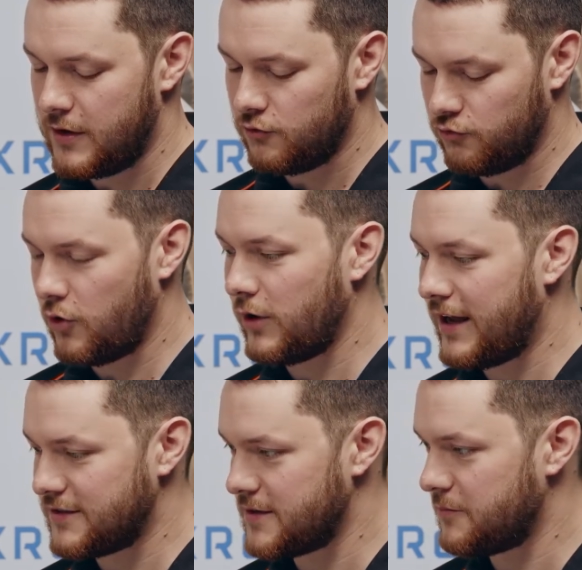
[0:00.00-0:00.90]
roll
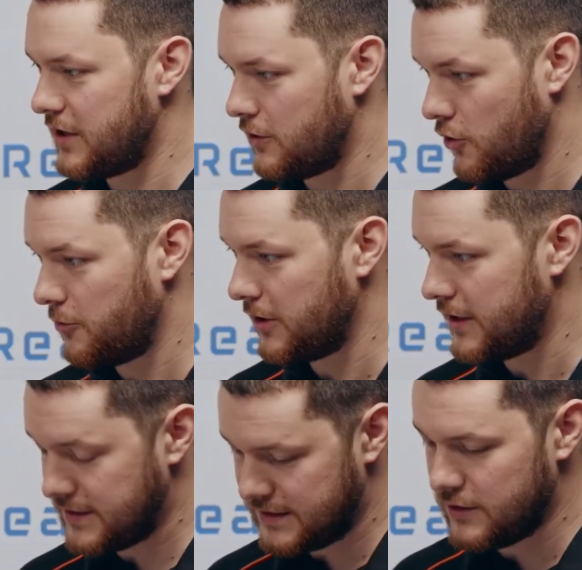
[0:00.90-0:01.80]
out something
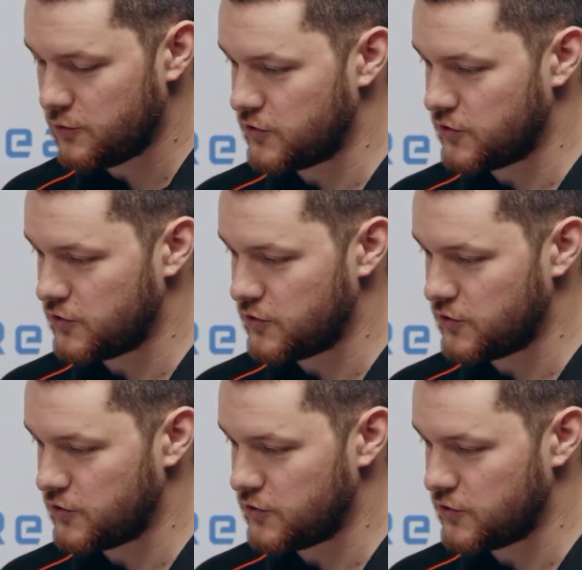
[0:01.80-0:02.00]
globally, a single